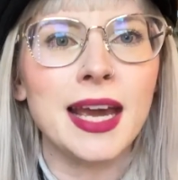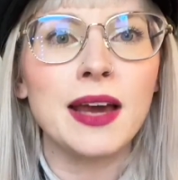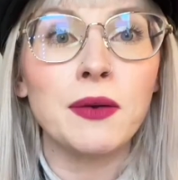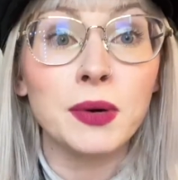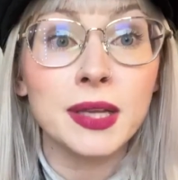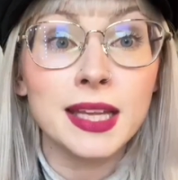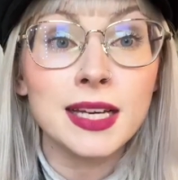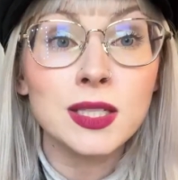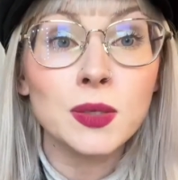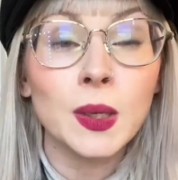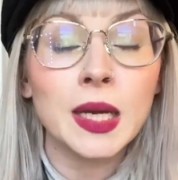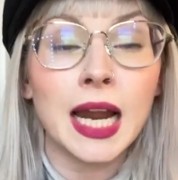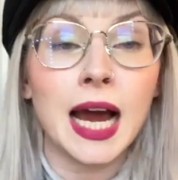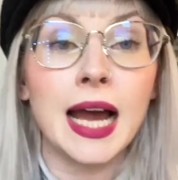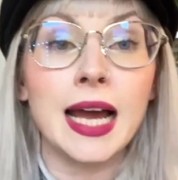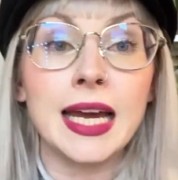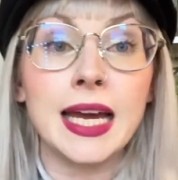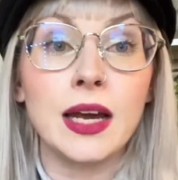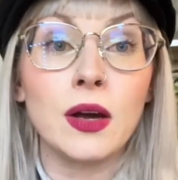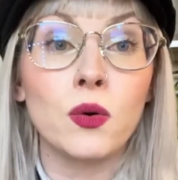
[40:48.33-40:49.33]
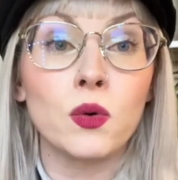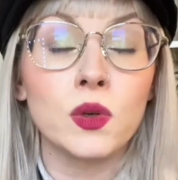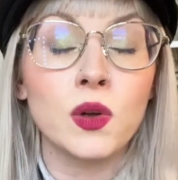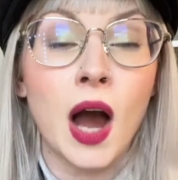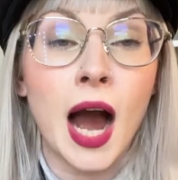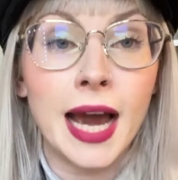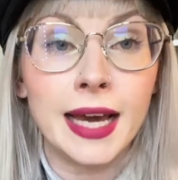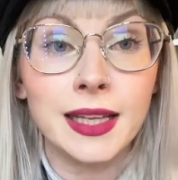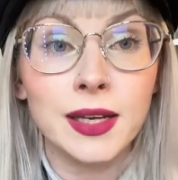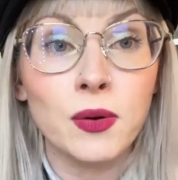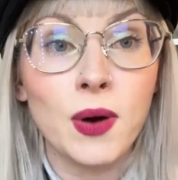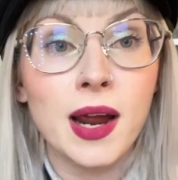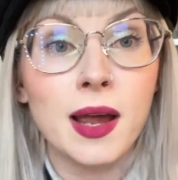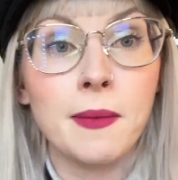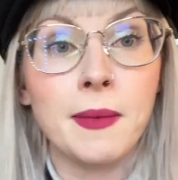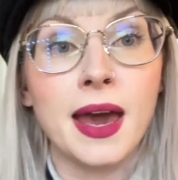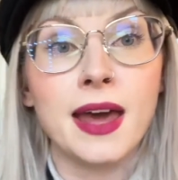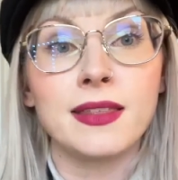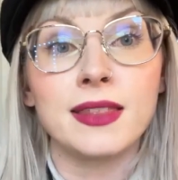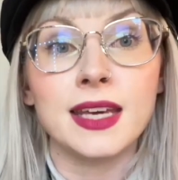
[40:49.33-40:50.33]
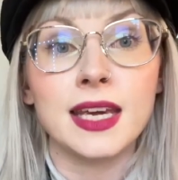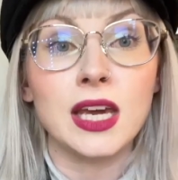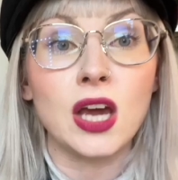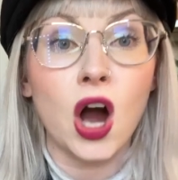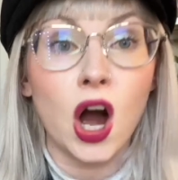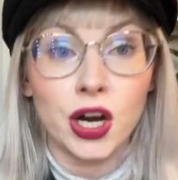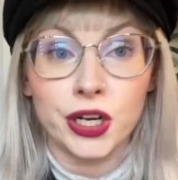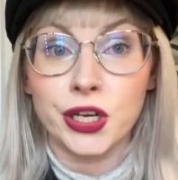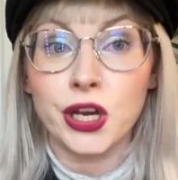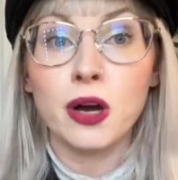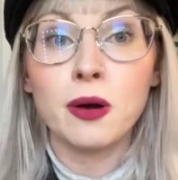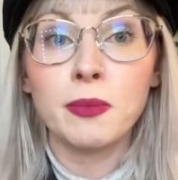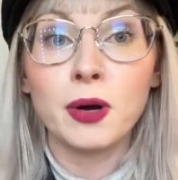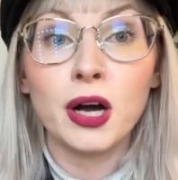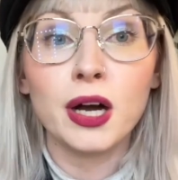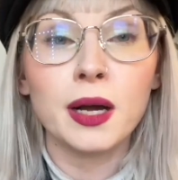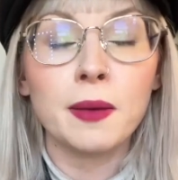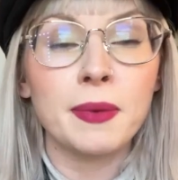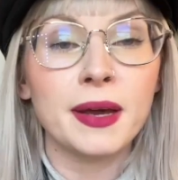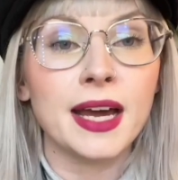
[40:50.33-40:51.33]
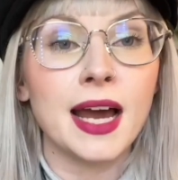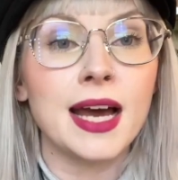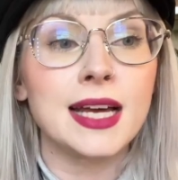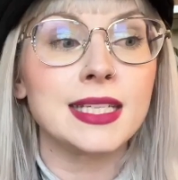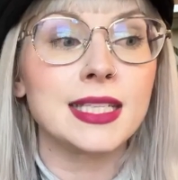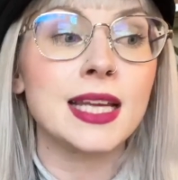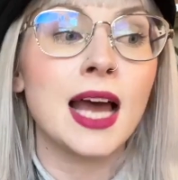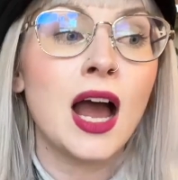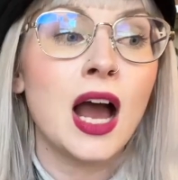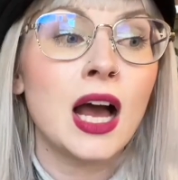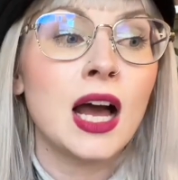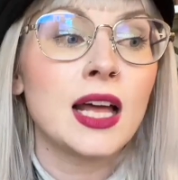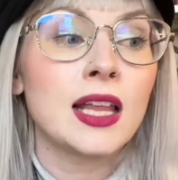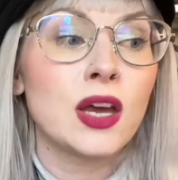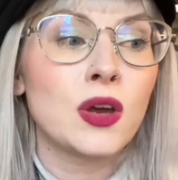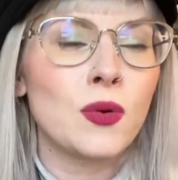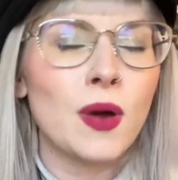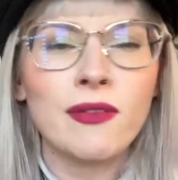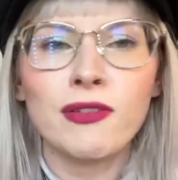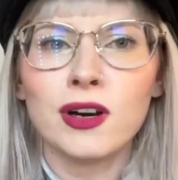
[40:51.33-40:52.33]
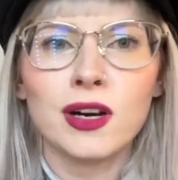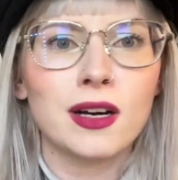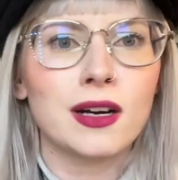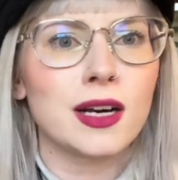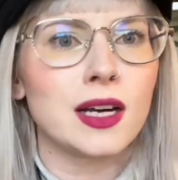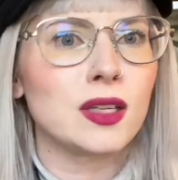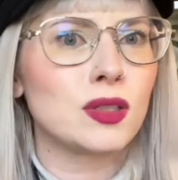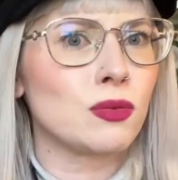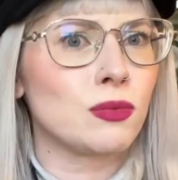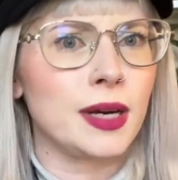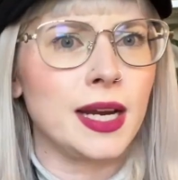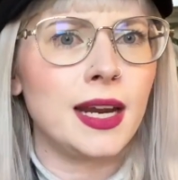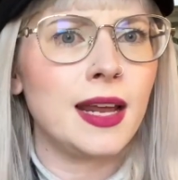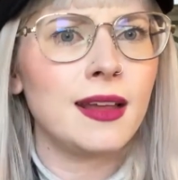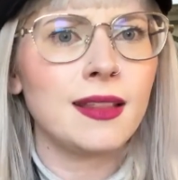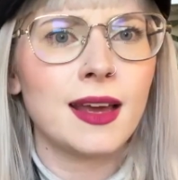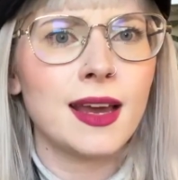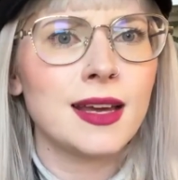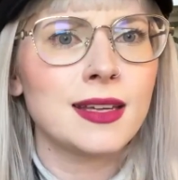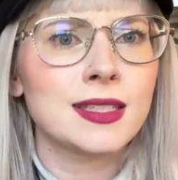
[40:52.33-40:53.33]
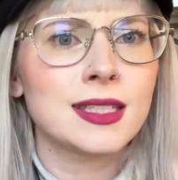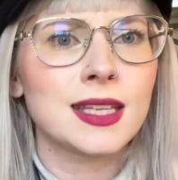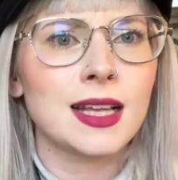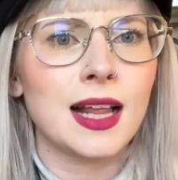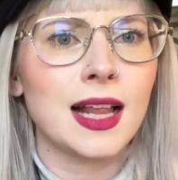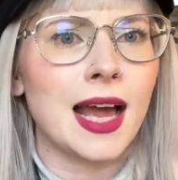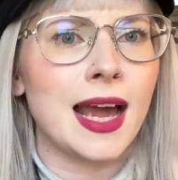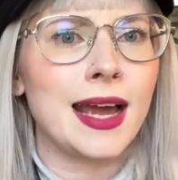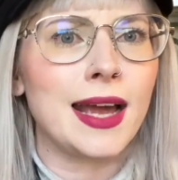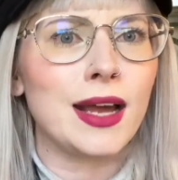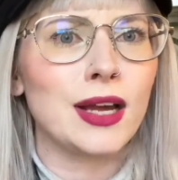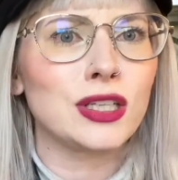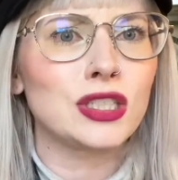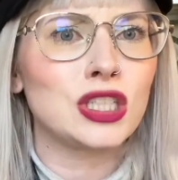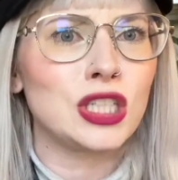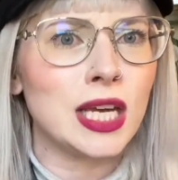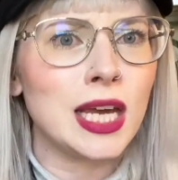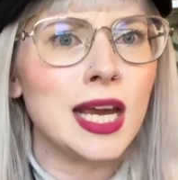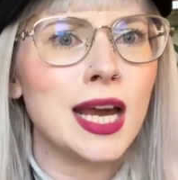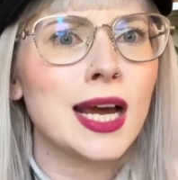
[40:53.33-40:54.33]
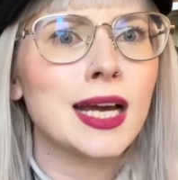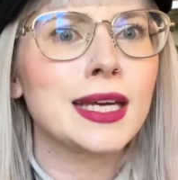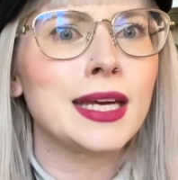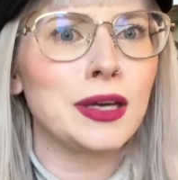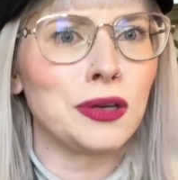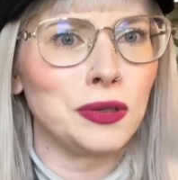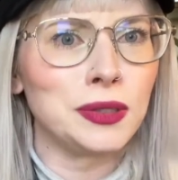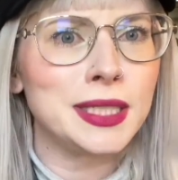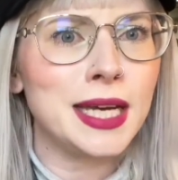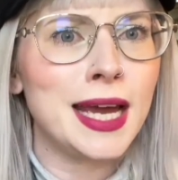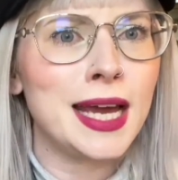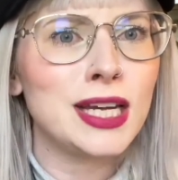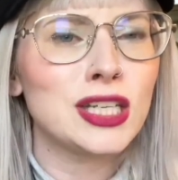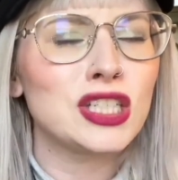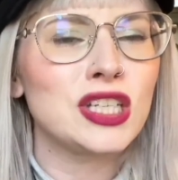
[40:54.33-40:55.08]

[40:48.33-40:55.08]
And with this one, I highly recommend the audiobook because whoever is reading this, like, she killed it.